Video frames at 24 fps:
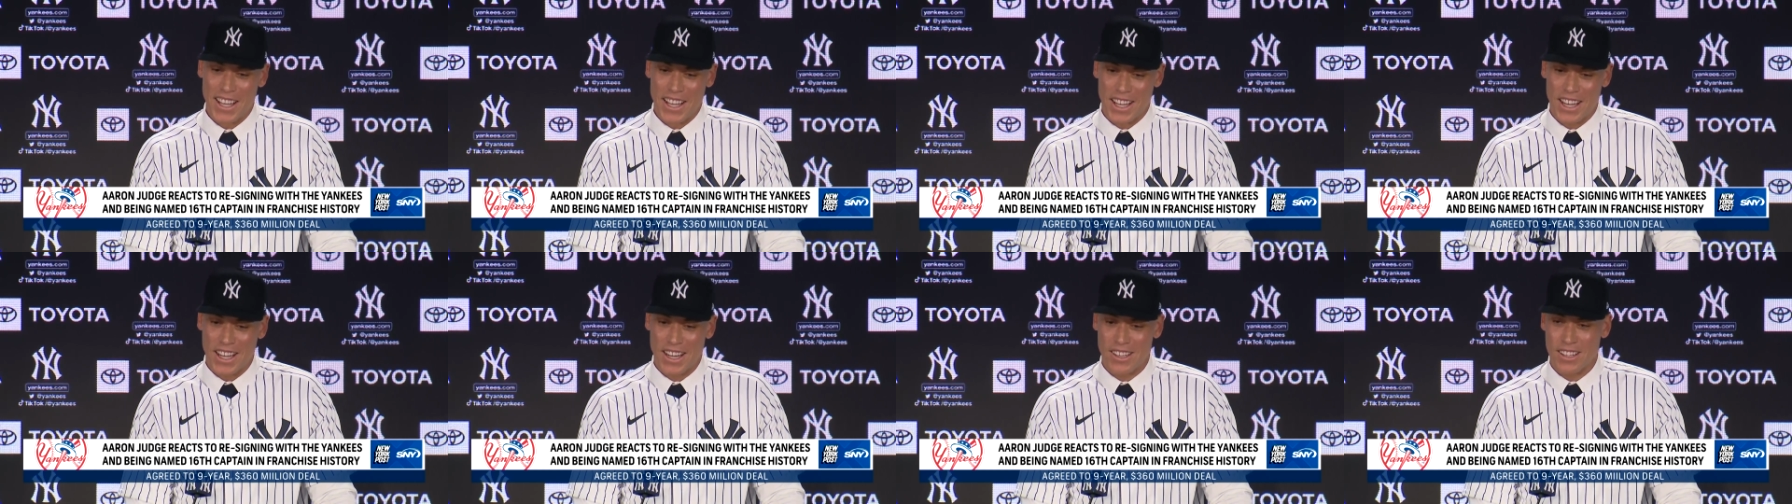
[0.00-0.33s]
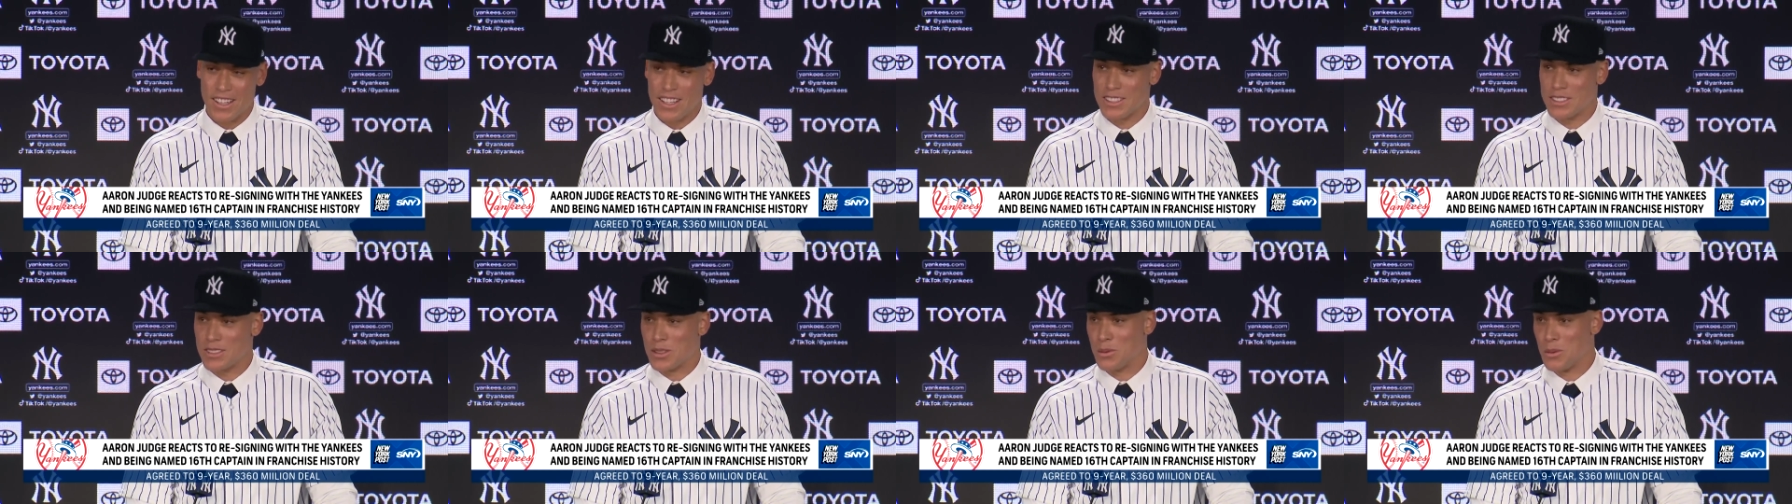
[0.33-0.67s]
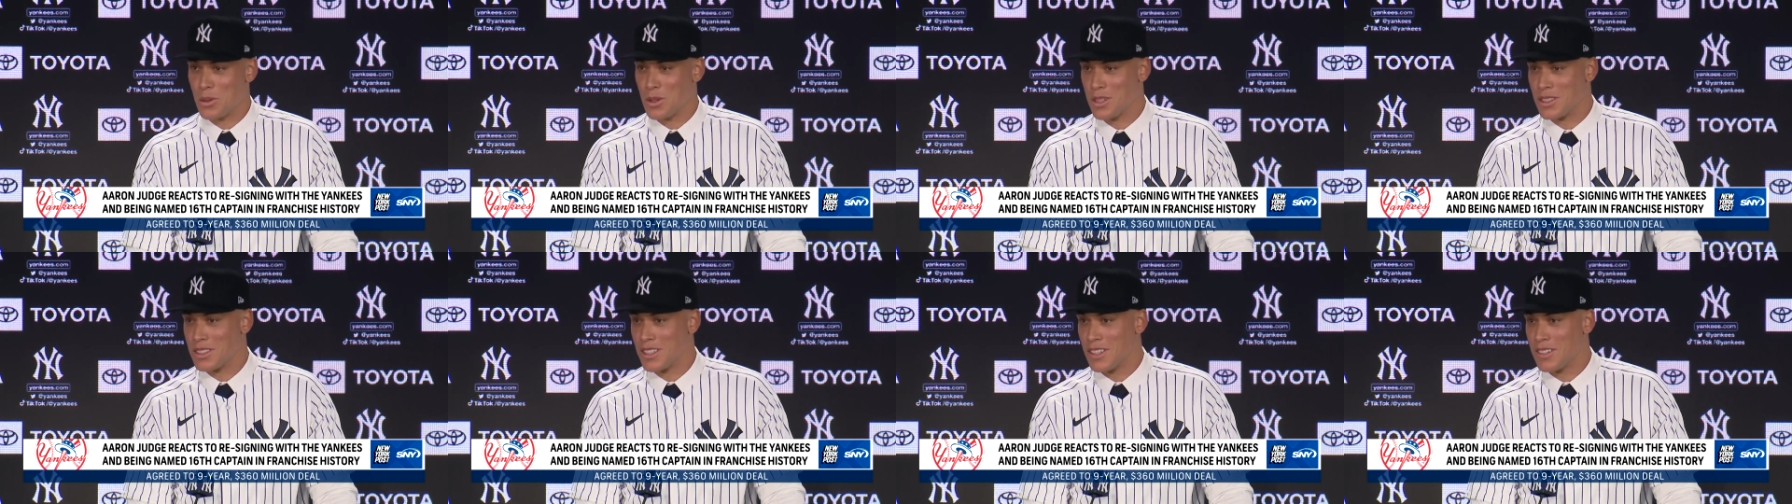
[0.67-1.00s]
kind of lost at
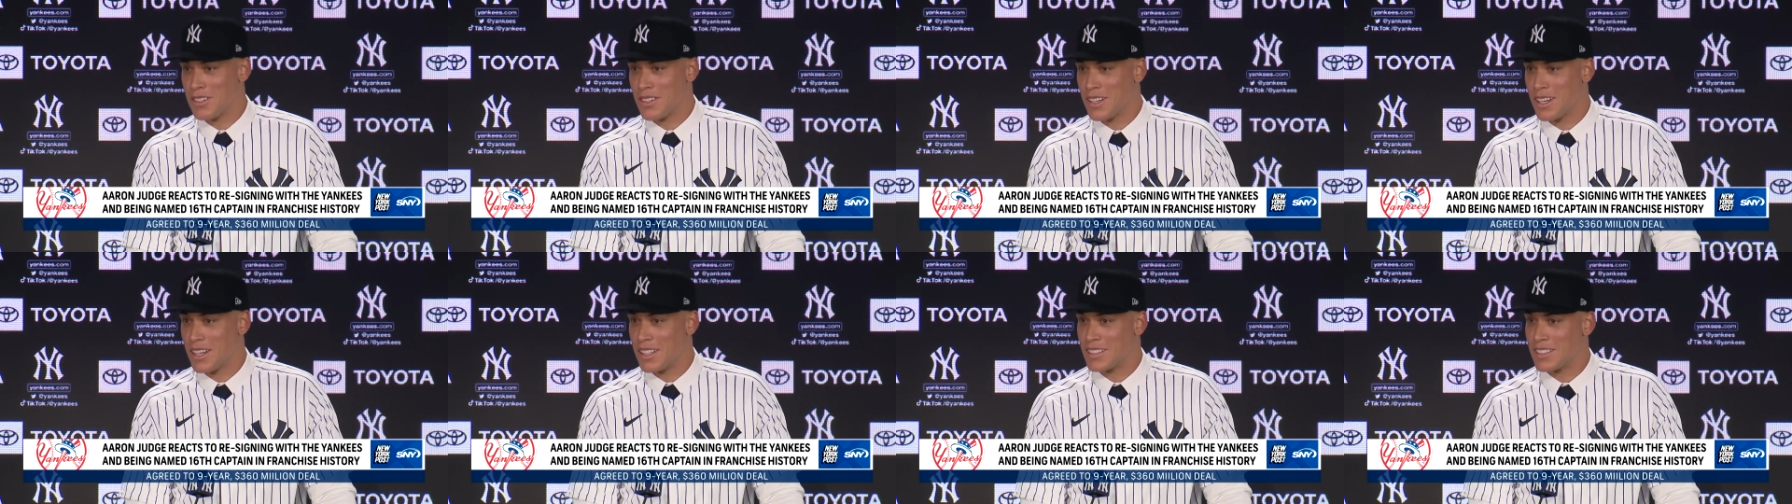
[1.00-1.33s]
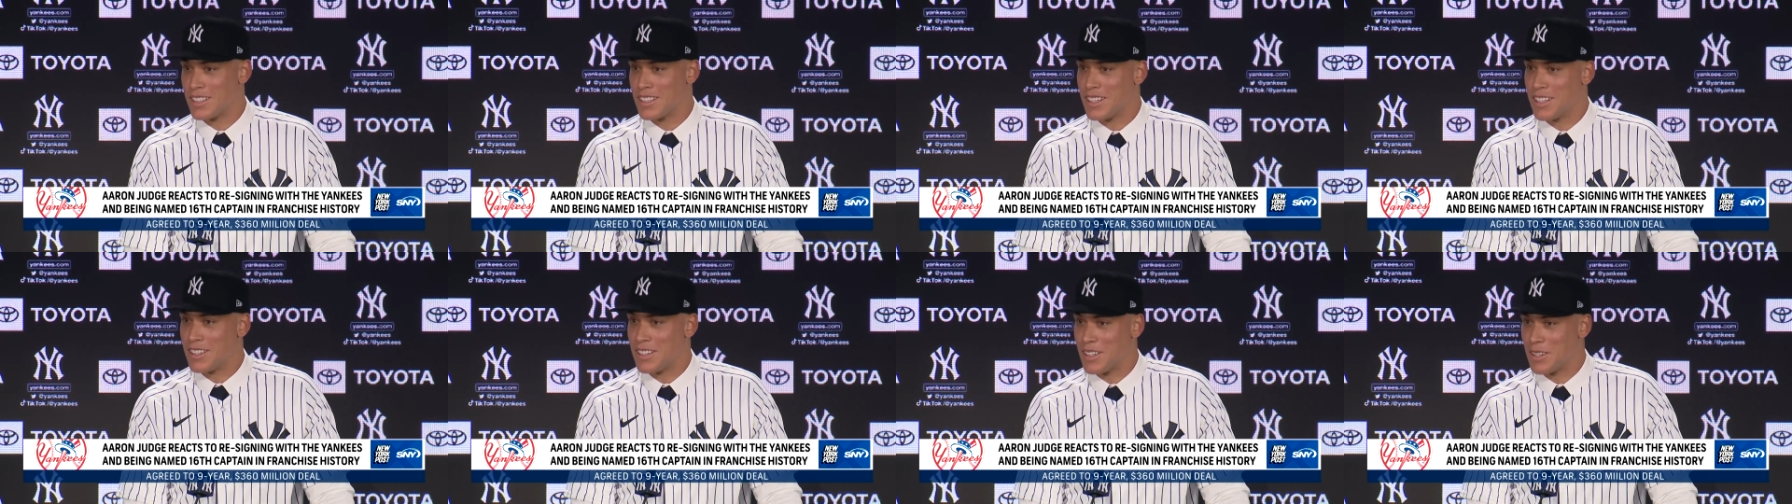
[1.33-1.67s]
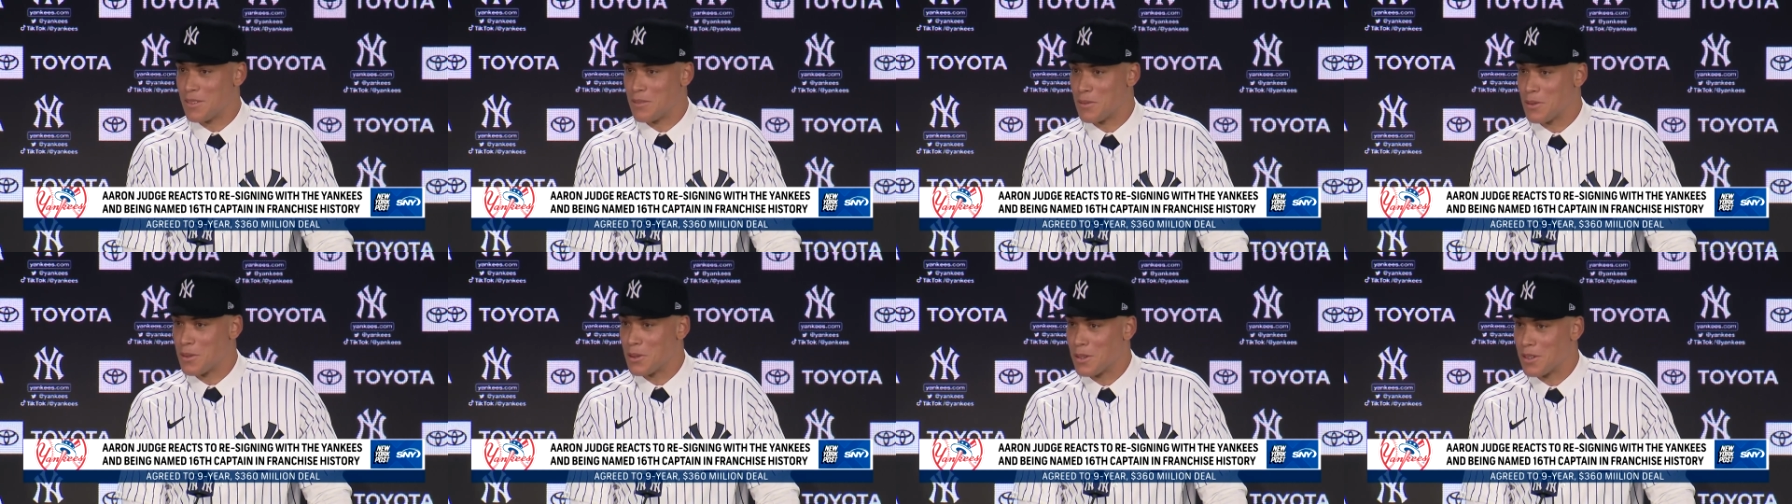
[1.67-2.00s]
words. I don't think I said
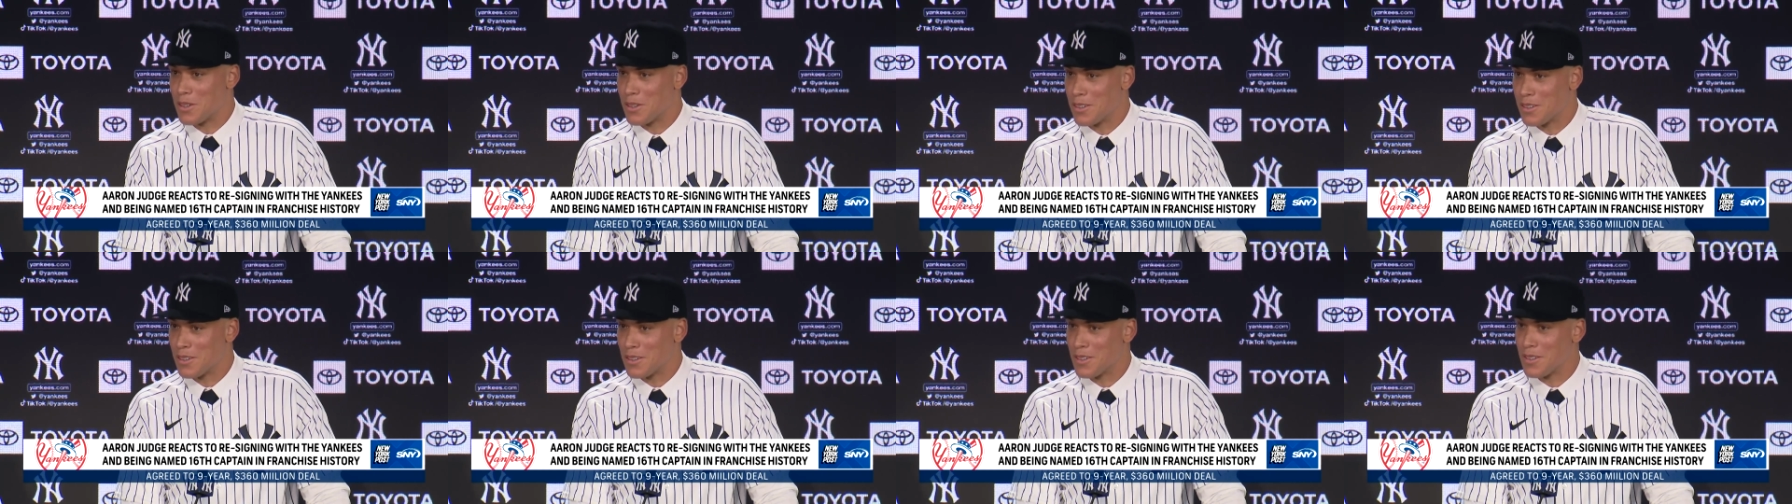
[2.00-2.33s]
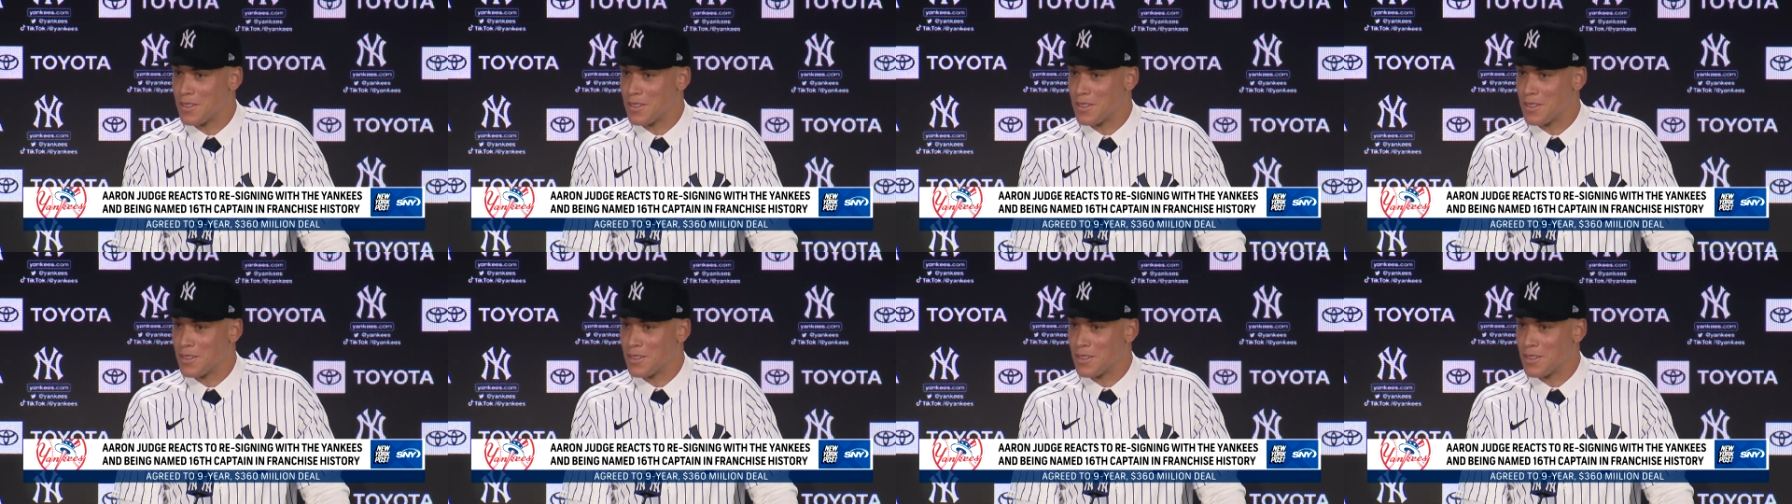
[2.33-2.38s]
anything for